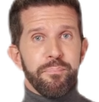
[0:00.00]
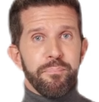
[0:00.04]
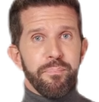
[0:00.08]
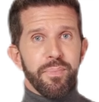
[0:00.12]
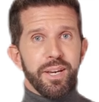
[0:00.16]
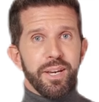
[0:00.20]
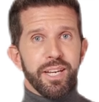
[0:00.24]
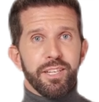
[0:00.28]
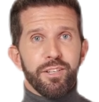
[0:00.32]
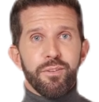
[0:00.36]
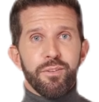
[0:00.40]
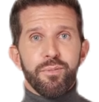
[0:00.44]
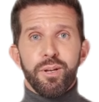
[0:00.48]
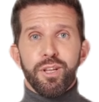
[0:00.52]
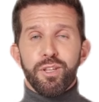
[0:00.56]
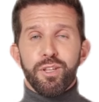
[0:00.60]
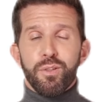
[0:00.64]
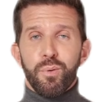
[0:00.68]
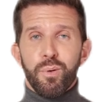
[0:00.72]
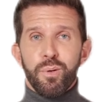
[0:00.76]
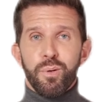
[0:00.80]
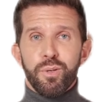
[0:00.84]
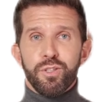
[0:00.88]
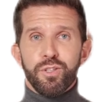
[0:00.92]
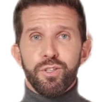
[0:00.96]
These
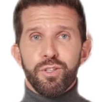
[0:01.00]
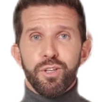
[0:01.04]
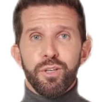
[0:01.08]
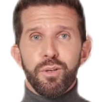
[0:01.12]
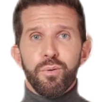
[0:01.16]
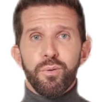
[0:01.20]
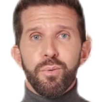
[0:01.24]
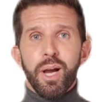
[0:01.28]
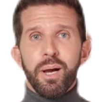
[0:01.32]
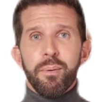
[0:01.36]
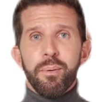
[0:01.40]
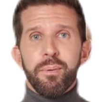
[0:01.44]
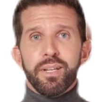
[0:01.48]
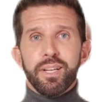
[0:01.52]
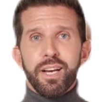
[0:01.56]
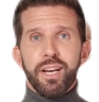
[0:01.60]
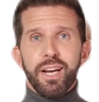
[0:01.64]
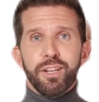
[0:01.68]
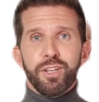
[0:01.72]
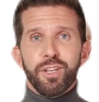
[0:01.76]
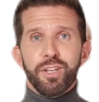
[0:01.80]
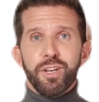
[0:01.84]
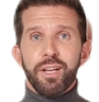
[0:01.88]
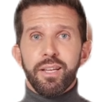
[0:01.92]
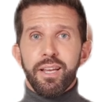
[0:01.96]
visuals should grab
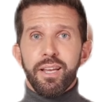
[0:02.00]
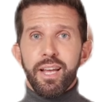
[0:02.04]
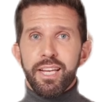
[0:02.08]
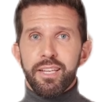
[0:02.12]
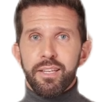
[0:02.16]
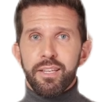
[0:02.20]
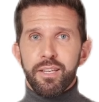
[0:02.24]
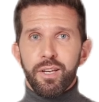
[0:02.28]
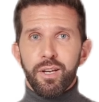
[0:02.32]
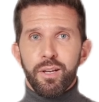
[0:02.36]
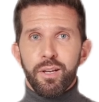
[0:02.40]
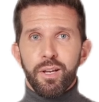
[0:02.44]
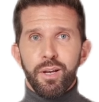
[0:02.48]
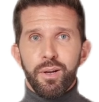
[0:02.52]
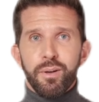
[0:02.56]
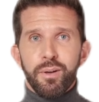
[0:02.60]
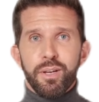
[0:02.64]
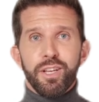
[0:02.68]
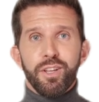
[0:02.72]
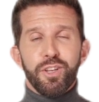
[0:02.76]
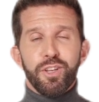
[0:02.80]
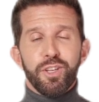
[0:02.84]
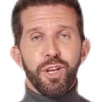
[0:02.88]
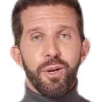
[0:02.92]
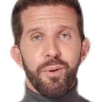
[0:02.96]
attention and
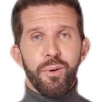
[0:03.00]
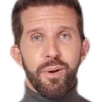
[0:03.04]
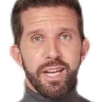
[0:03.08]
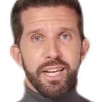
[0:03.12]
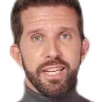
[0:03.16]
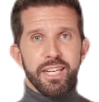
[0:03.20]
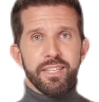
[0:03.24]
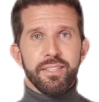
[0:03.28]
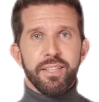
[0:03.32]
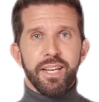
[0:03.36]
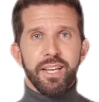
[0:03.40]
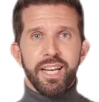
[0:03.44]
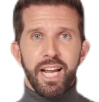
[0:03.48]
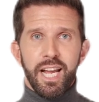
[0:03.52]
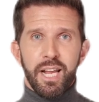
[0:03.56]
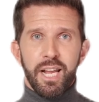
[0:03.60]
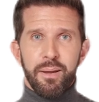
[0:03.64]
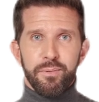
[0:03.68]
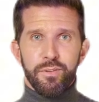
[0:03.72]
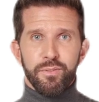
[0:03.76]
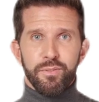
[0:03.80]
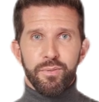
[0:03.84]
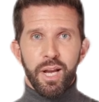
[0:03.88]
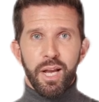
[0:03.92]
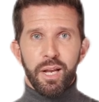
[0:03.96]
clearly showcase the
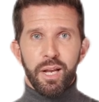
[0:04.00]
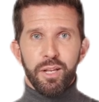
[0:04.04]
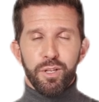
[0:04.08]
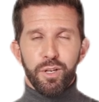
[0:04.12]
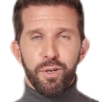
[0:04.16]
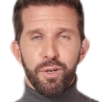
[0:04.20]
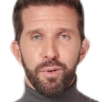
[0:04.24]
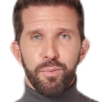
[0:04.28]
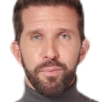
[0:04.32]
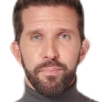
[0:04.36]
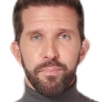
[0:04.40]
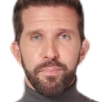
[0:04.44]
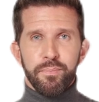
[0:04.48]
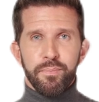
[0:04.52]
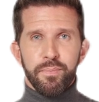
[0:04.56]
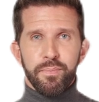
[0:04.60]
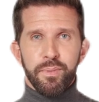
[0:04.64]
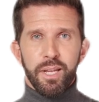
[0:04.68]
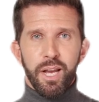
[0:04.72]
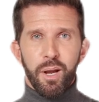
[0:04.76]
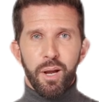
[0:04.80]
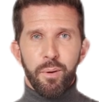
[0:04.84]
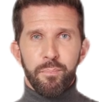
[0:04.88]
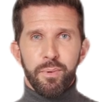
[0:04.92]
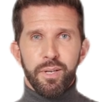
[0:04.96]
app's value,
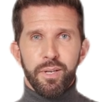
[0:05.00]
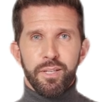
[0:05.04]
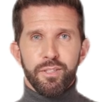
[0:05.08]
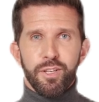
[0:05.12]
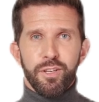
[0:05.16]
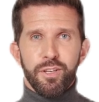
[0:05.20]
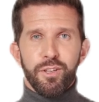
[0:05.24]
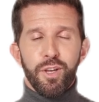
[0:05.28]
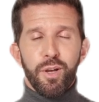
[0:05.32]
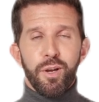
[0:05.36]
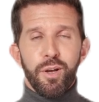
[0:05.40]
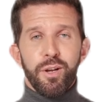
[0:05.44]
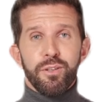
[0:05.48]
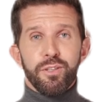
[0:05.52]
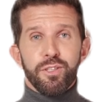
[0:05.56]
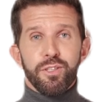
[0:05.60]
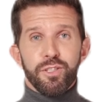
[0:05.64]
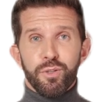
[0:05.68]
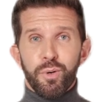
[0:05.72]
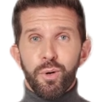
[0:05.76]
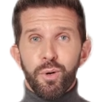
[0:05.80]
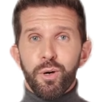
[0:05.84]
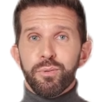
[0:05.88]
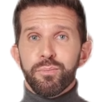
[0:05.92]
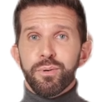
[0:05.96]
helping to turn
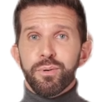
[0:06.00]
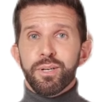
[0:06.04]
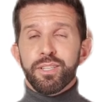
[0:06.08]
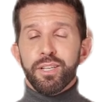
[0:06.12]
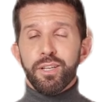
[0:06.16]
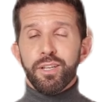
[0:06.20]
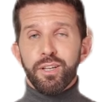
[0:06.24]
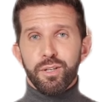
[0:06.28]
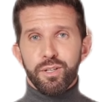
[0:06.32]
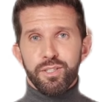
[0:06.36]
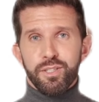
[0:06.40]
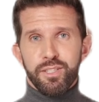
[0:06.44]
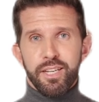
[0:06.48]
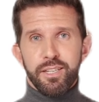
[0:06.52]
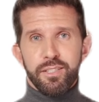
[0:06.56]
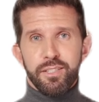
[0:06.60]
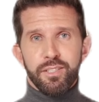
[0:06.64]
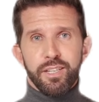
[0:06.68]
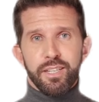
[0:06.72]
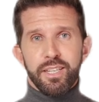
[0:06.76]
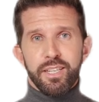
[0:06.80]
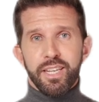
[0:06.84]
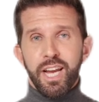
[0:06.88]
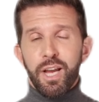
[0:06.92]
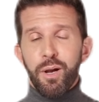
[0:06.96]
store visitors into
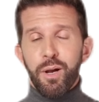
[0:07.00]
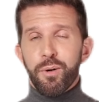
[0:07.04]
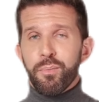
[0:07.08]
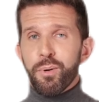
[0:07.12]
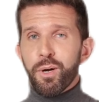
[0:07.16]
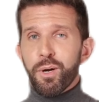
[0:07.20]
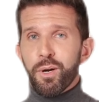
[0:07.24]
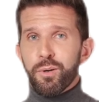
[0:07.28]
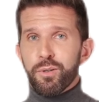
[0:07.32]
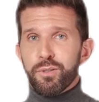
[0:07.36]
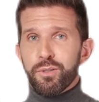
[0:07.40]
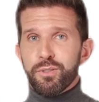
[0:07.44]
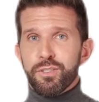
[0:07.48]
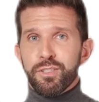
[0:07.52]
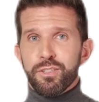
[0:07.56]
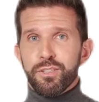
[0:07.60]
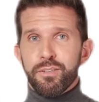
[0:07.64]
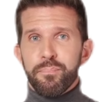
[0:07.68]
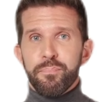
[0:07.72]
downloads.